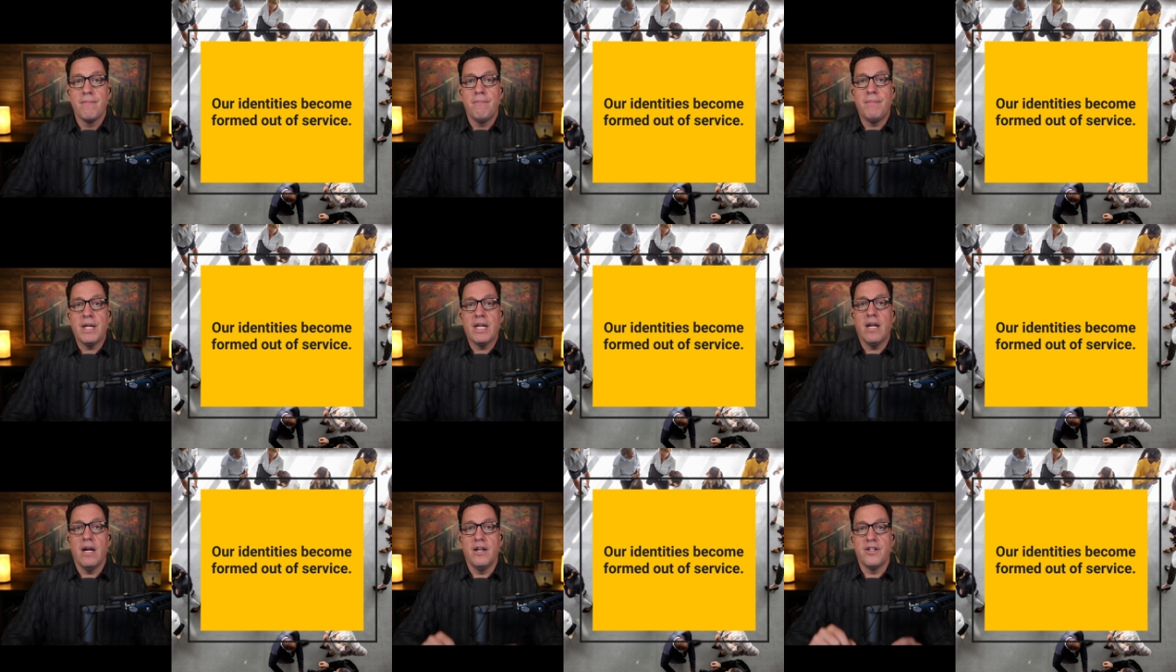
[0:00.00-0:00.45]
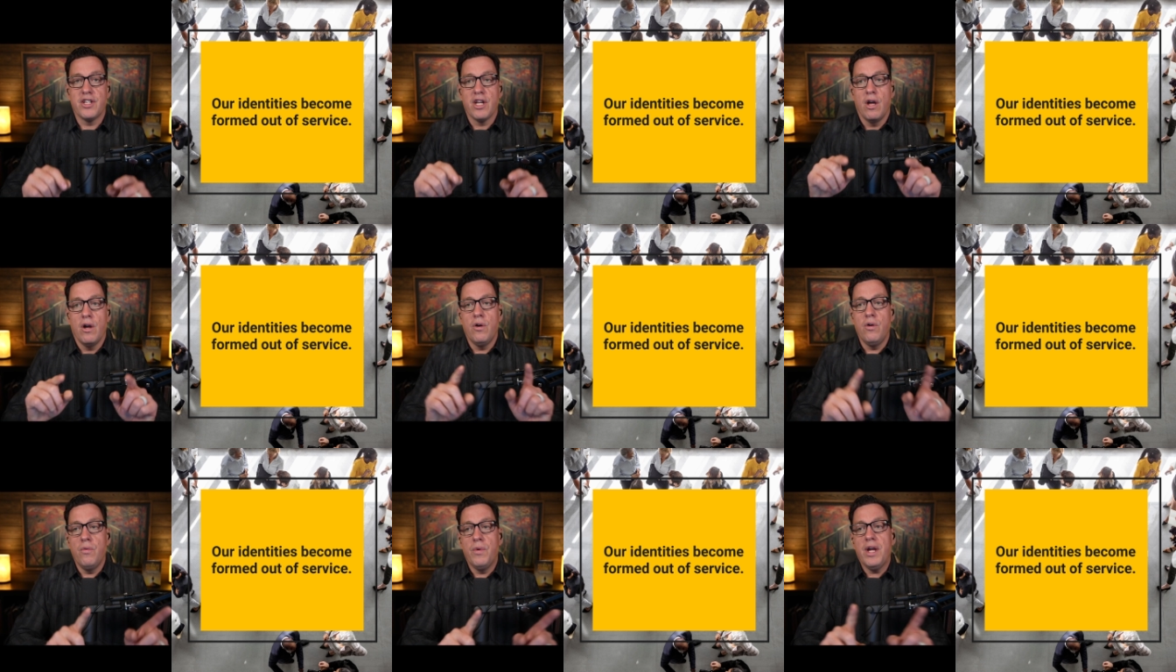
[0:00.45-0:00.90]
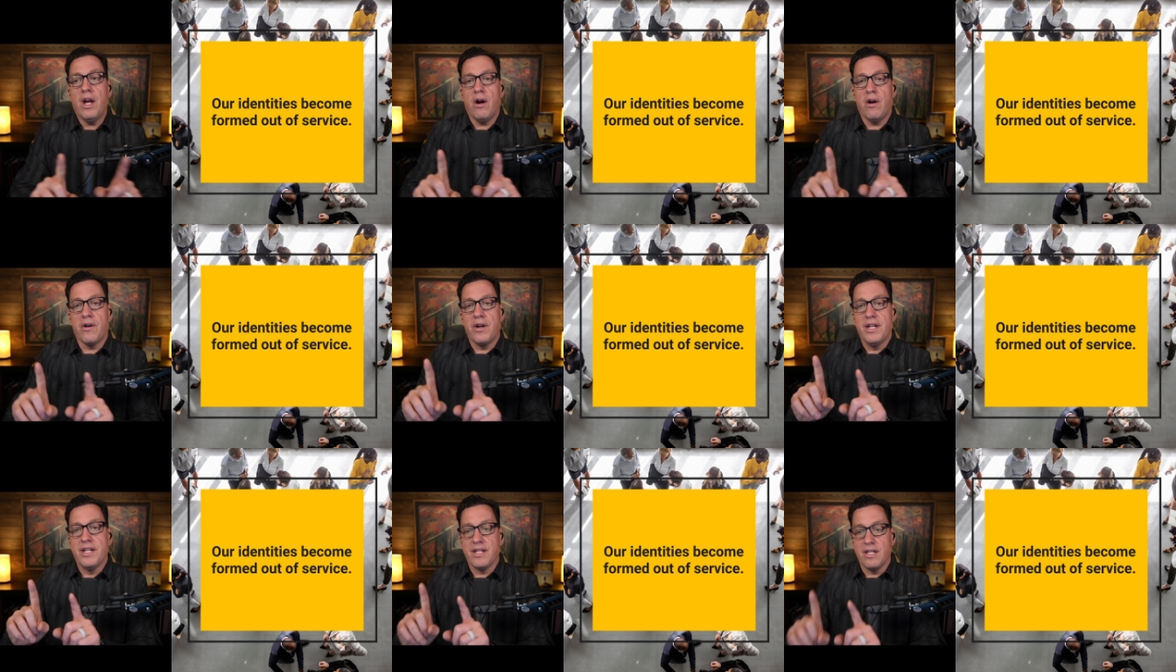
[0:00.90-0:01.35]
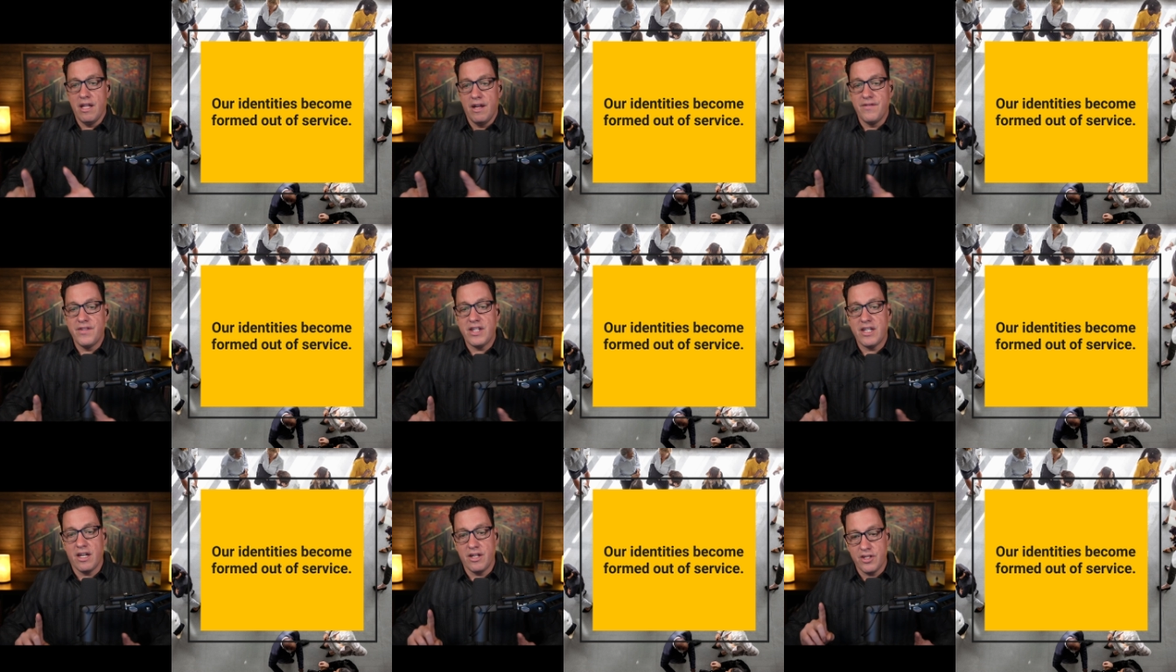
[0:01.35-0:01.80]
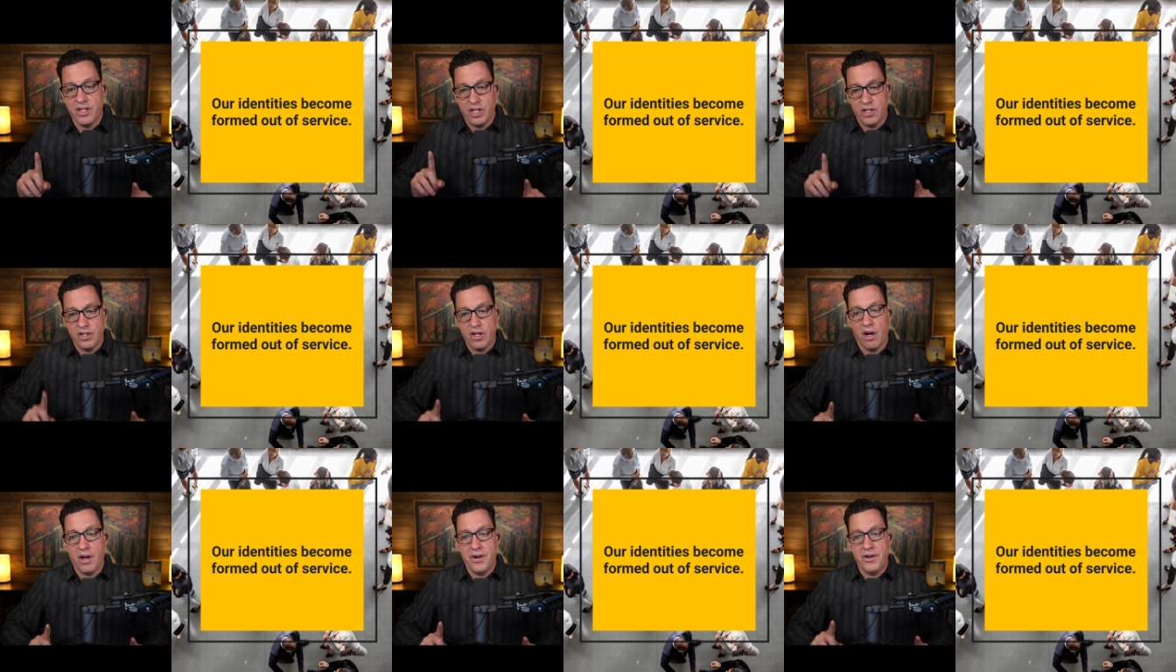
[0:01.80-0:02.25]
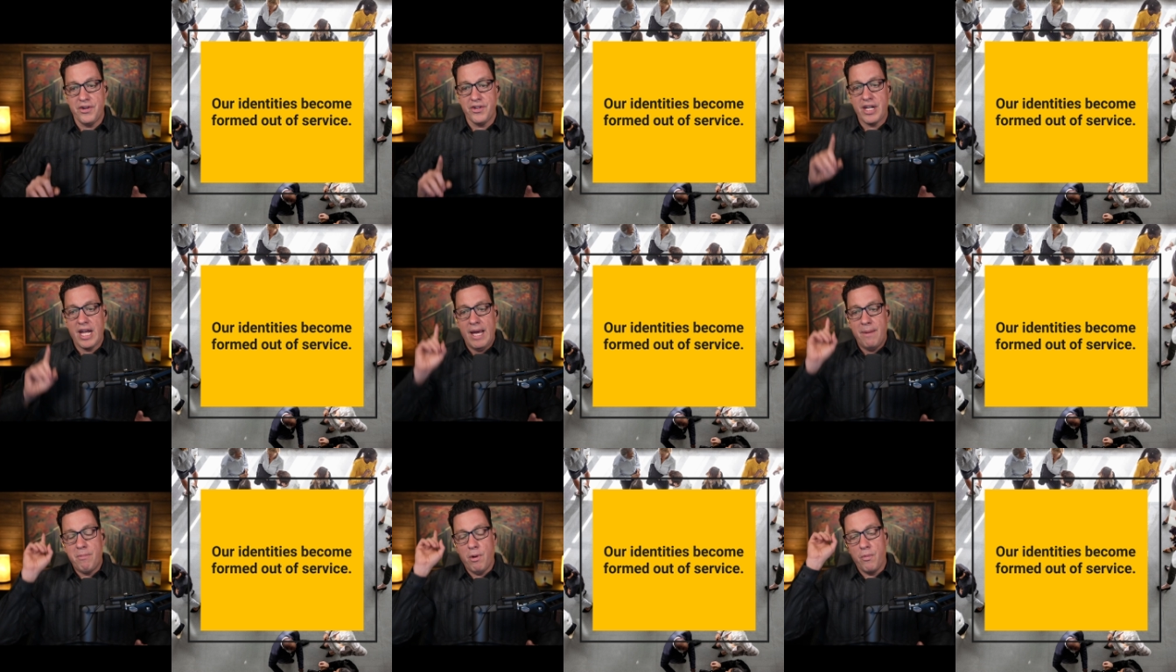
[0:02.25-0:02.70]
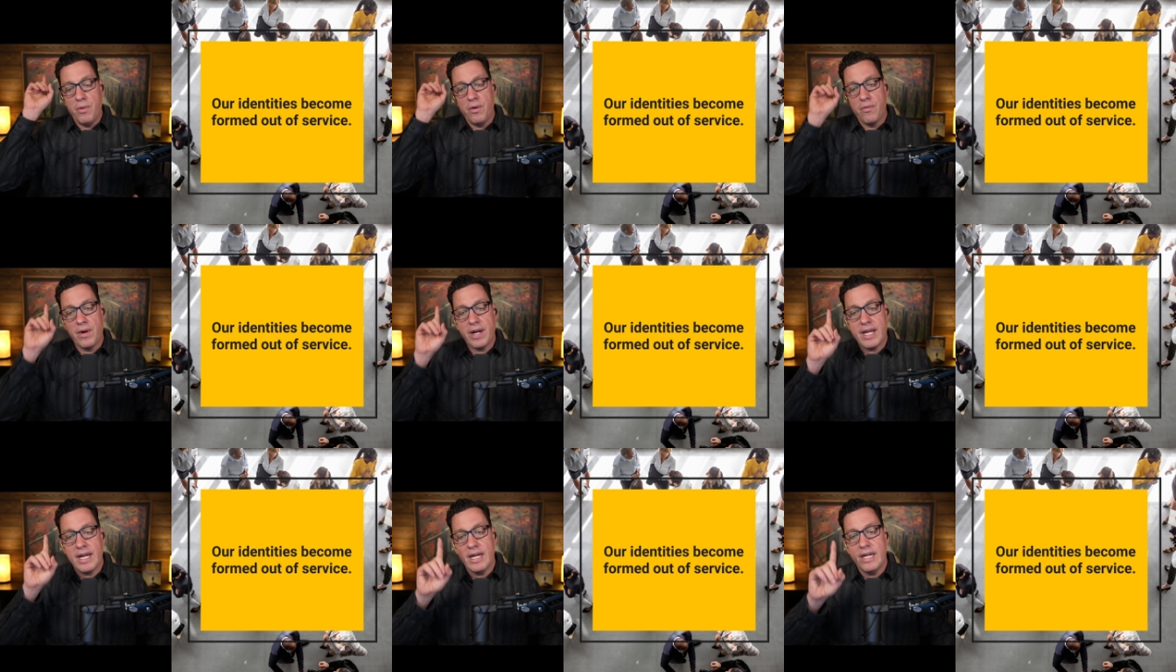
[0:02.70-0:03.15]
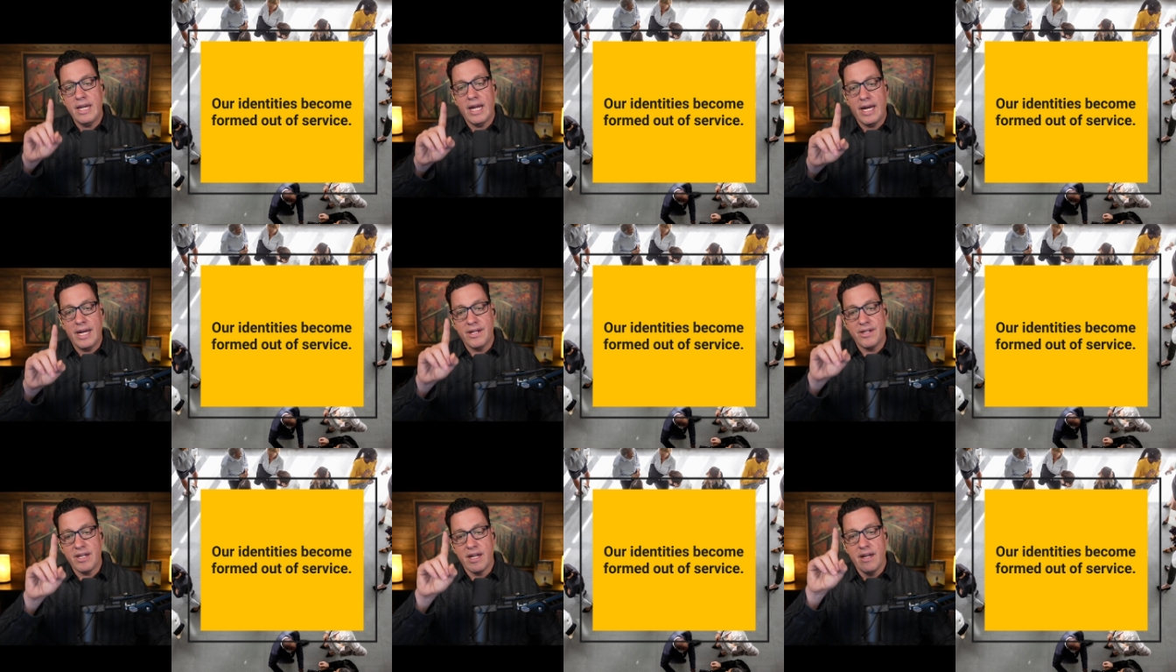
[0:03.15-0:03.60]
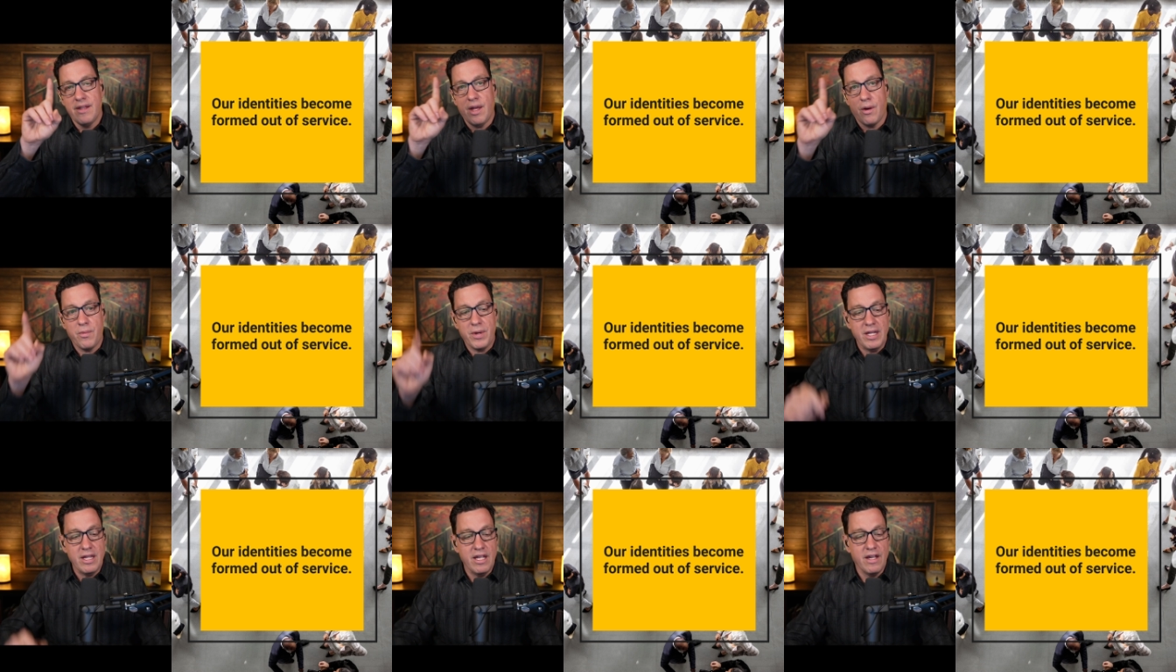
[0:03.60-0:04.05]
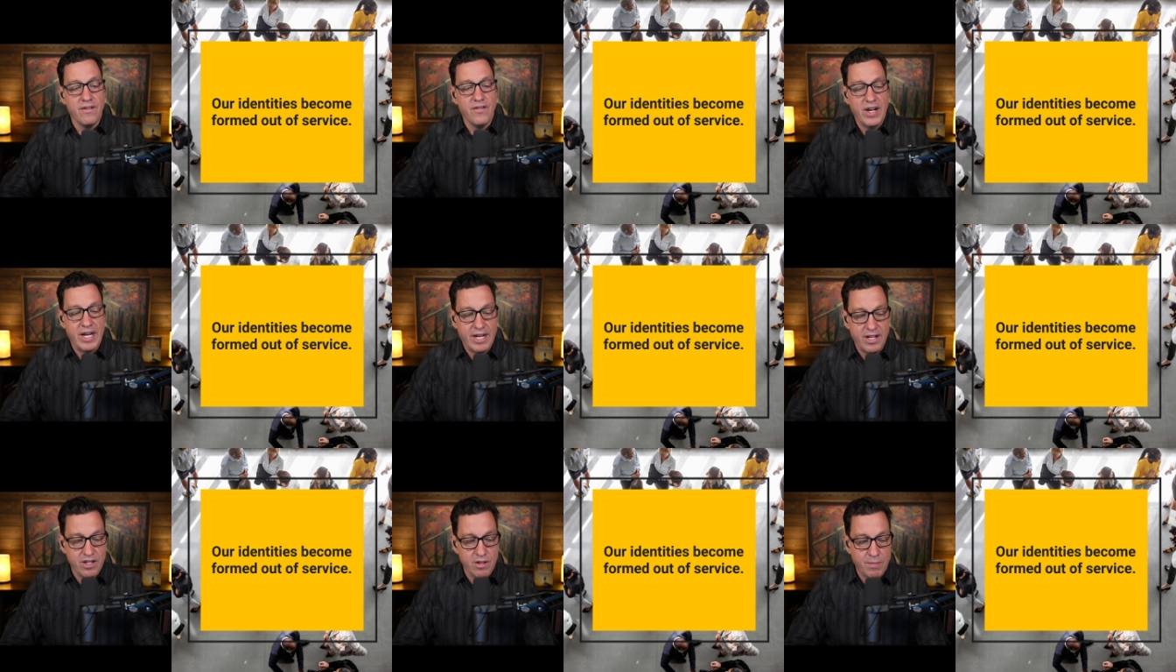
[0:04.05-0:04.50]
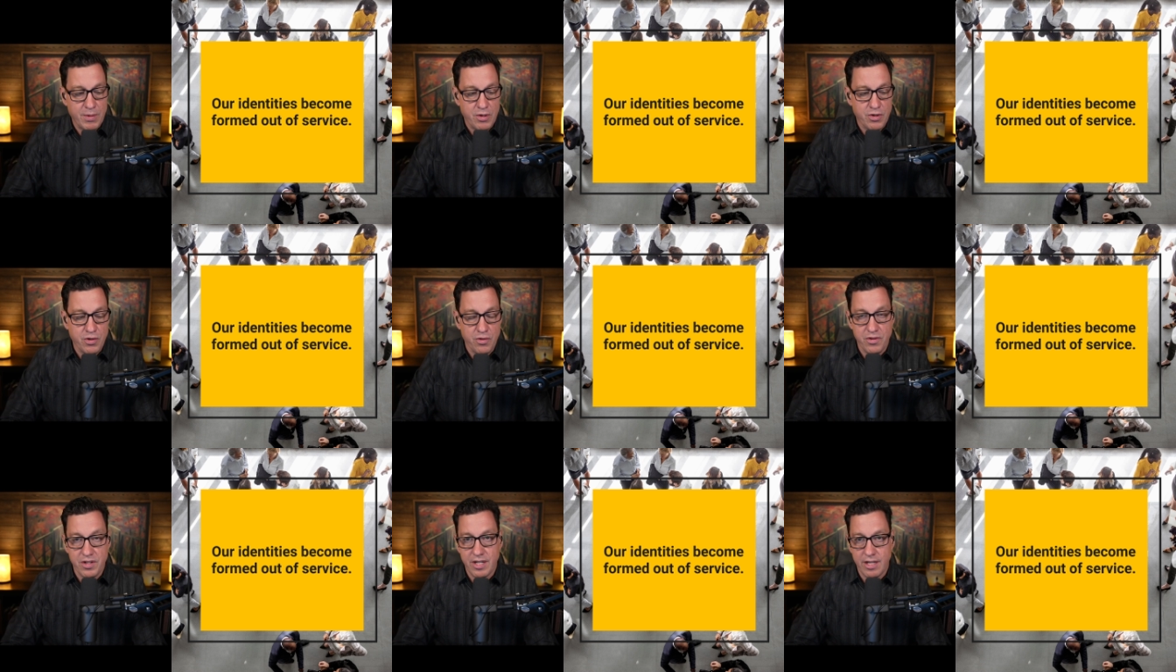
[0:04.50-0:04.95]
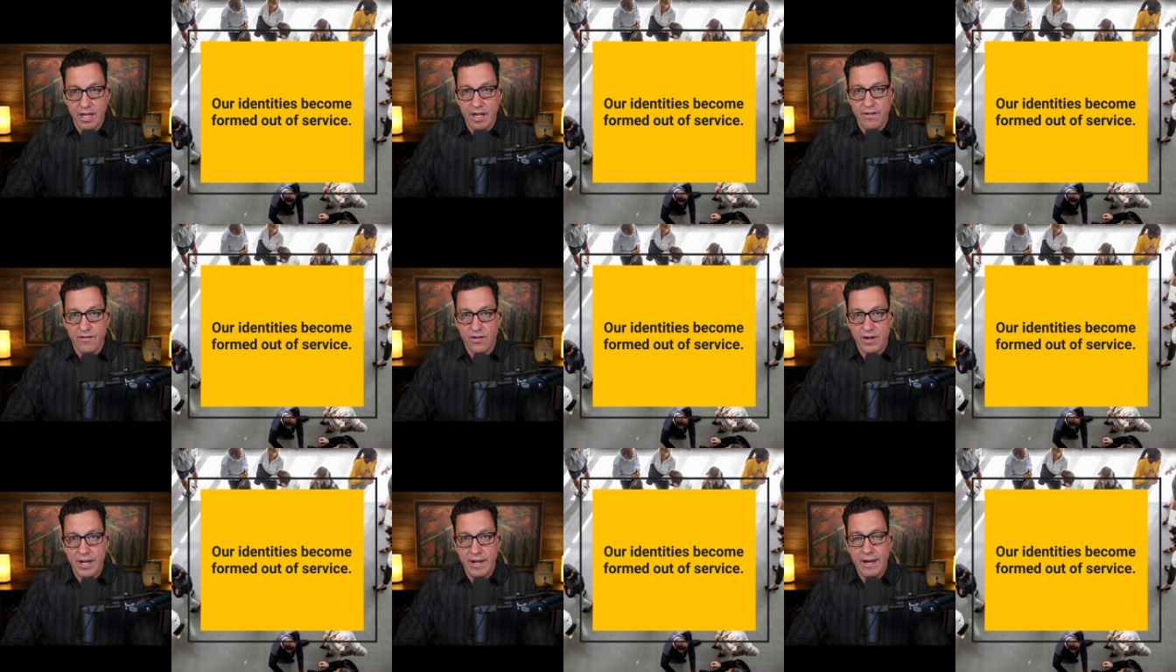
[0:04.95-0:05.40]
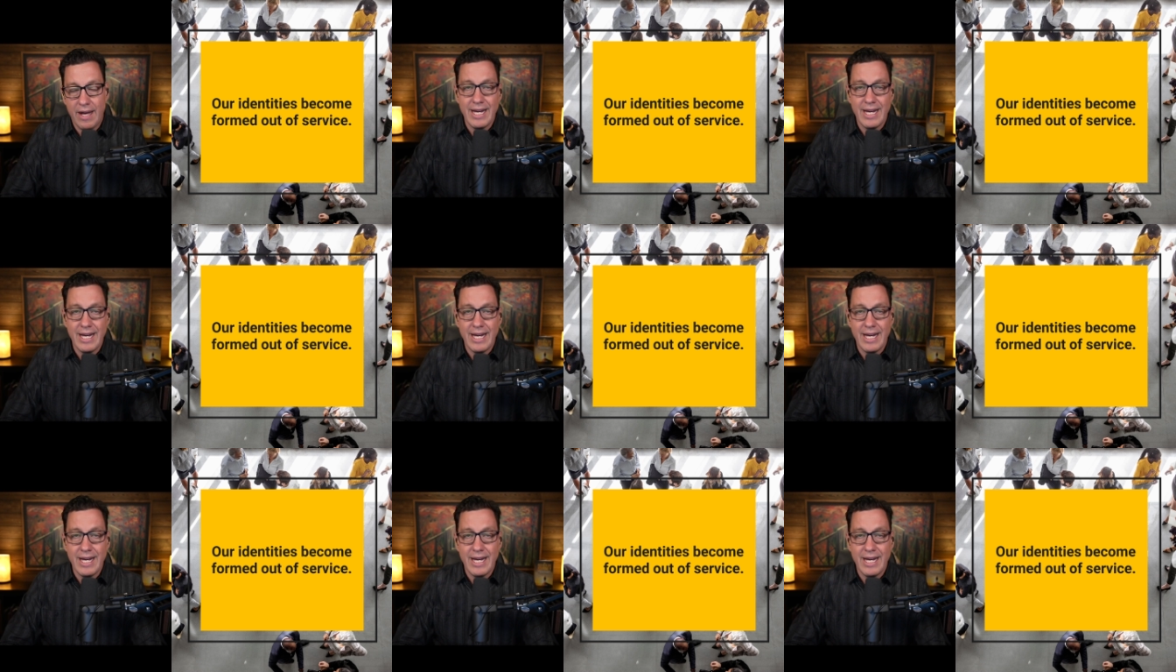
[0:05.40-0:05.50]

because who we are is love's sons and daughters, but we recognize that we live in a spiritual slavery.